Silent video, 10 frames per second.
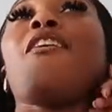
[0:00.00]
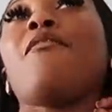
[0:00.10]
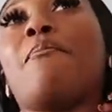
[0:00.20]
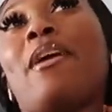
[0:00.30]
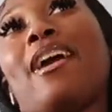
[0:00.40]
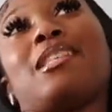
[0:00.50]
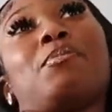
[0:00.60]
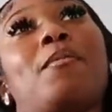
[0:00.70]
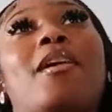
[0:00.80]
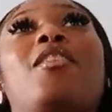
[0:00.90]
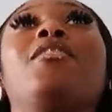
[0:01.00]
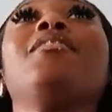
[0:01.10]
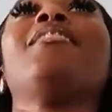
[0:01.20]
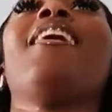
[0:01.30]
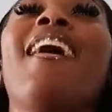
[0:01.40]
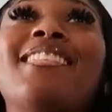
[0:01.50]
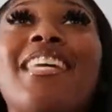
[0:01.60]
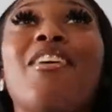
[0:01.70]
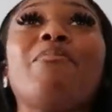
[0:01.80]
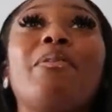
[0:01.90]
it off my pics, put it back on, and
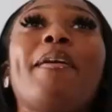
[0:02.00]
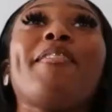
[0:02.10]
take it on, put it